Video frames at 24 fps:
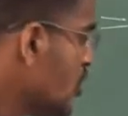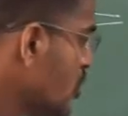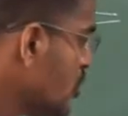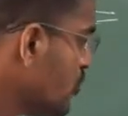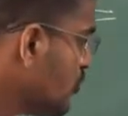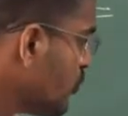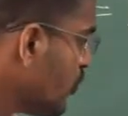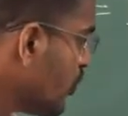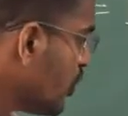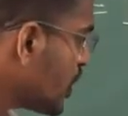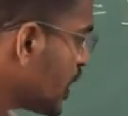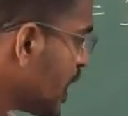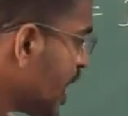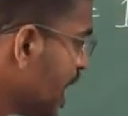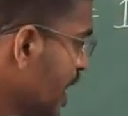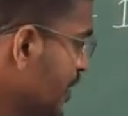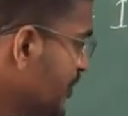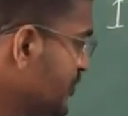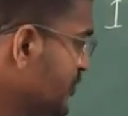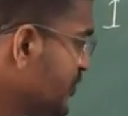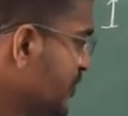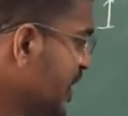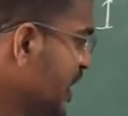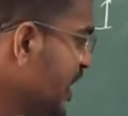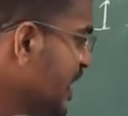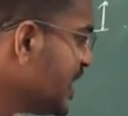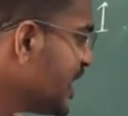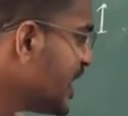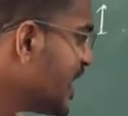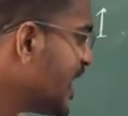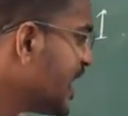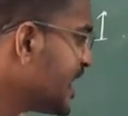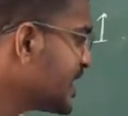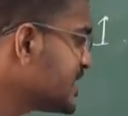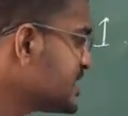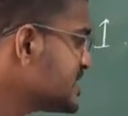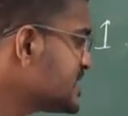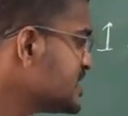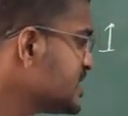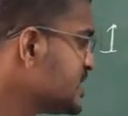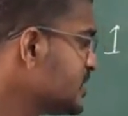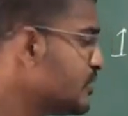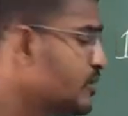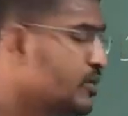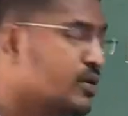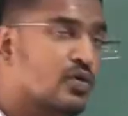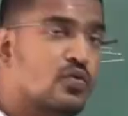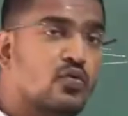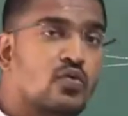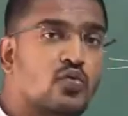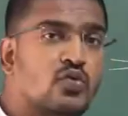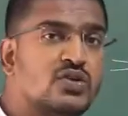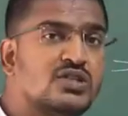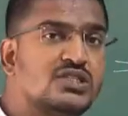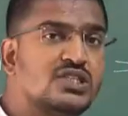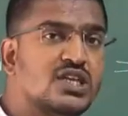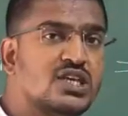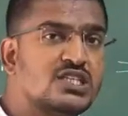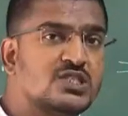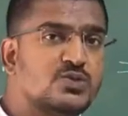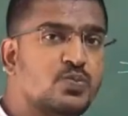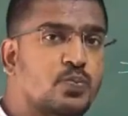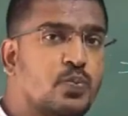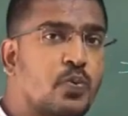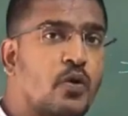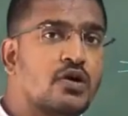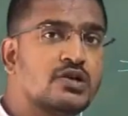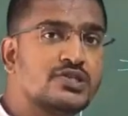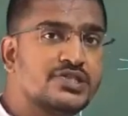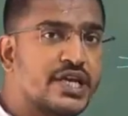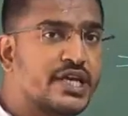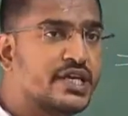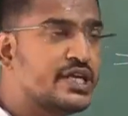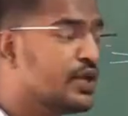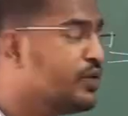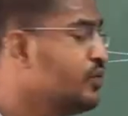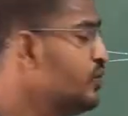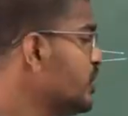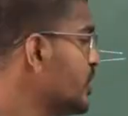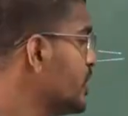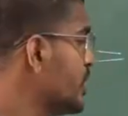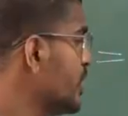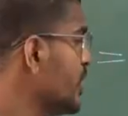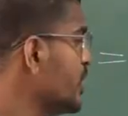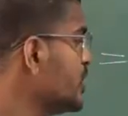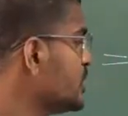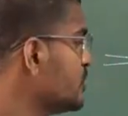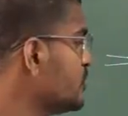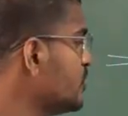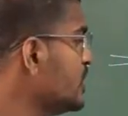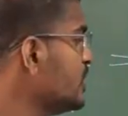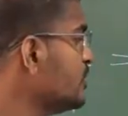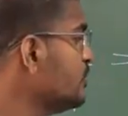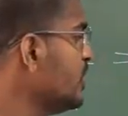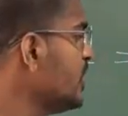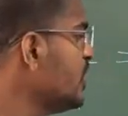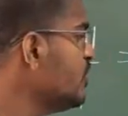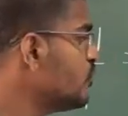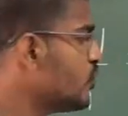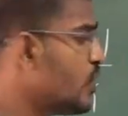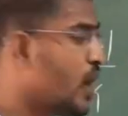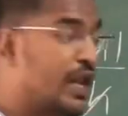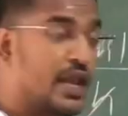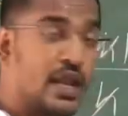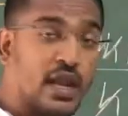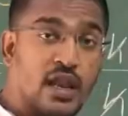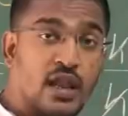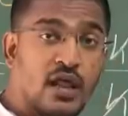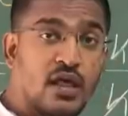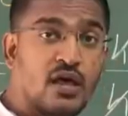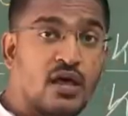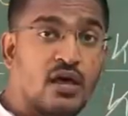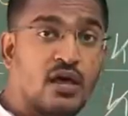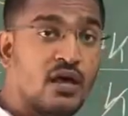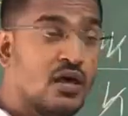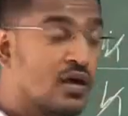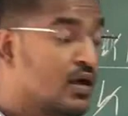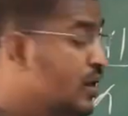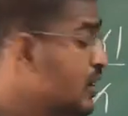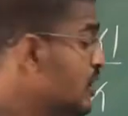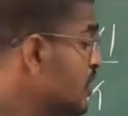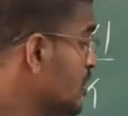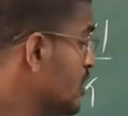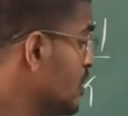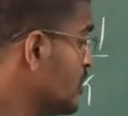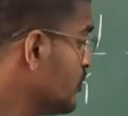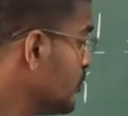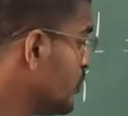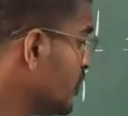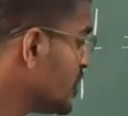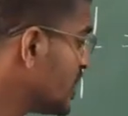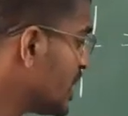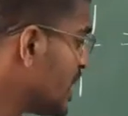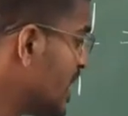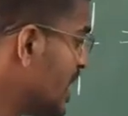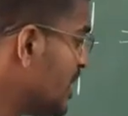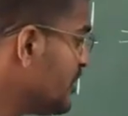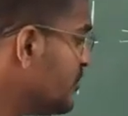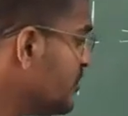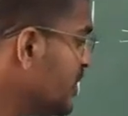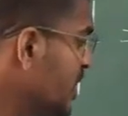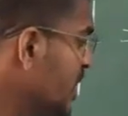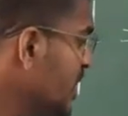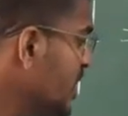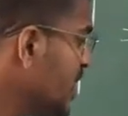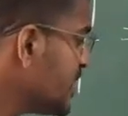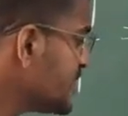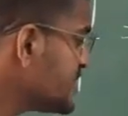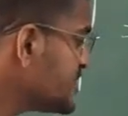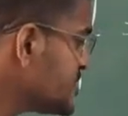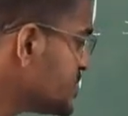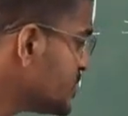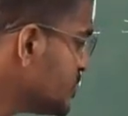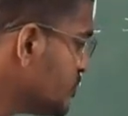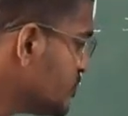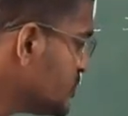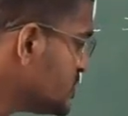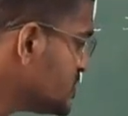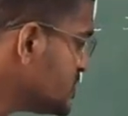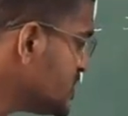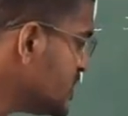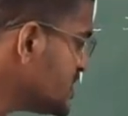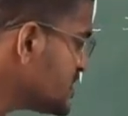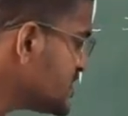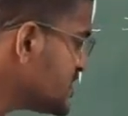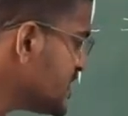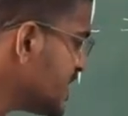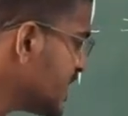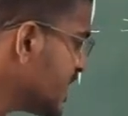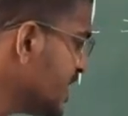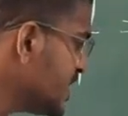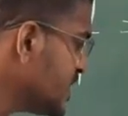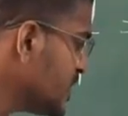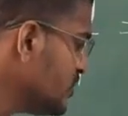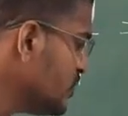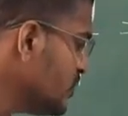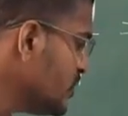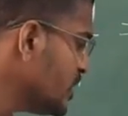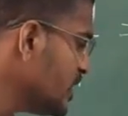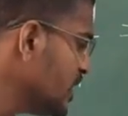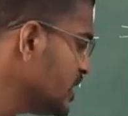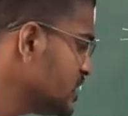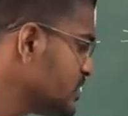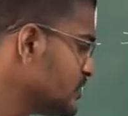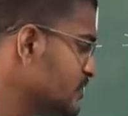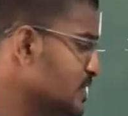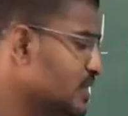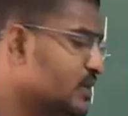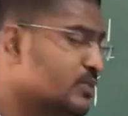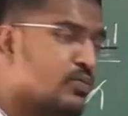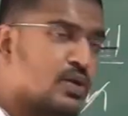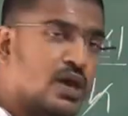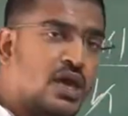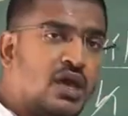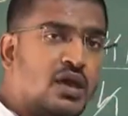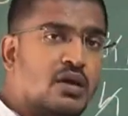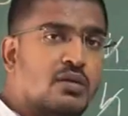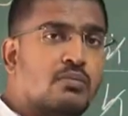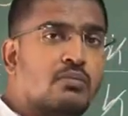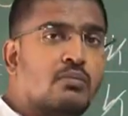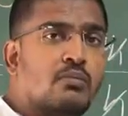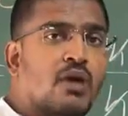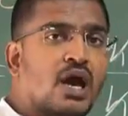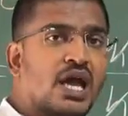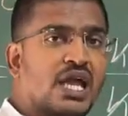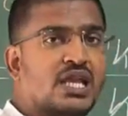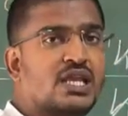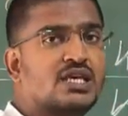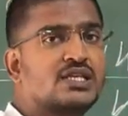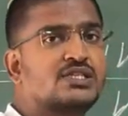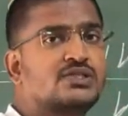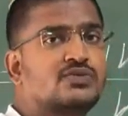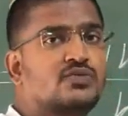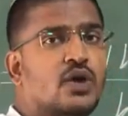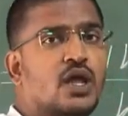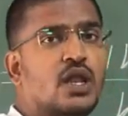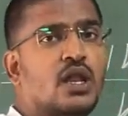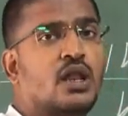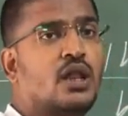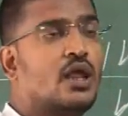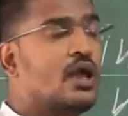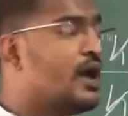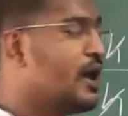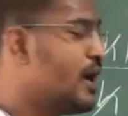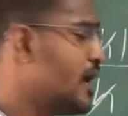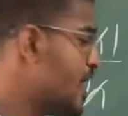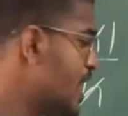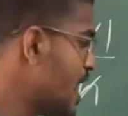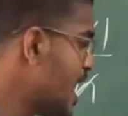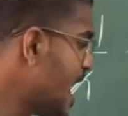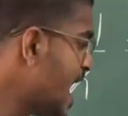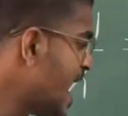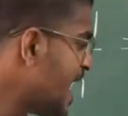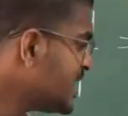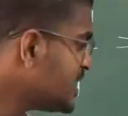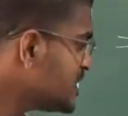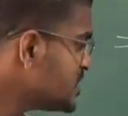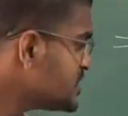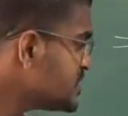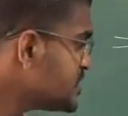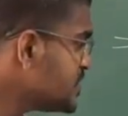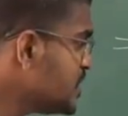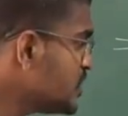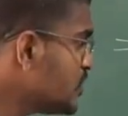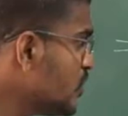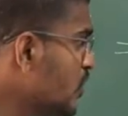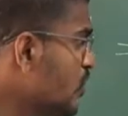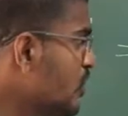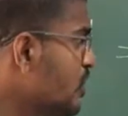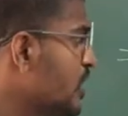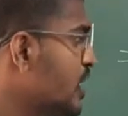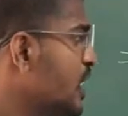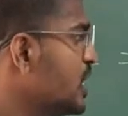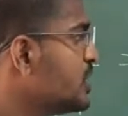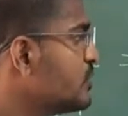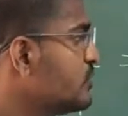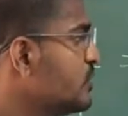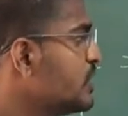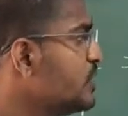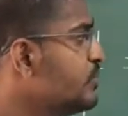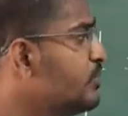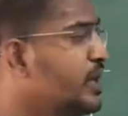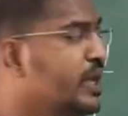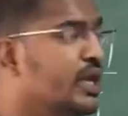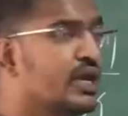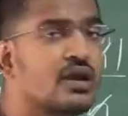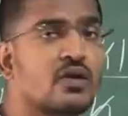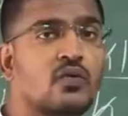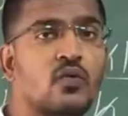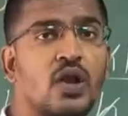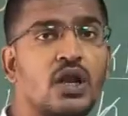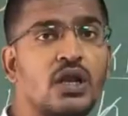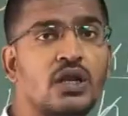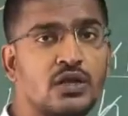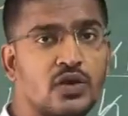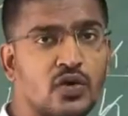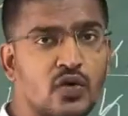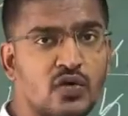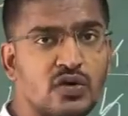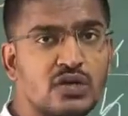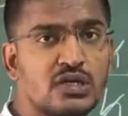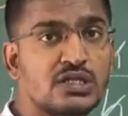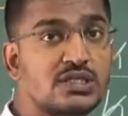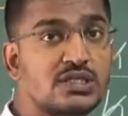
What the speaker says: for every x which is positive, it will be 1. For every x which is negative, it will be minus 1. At 0, it will be equal to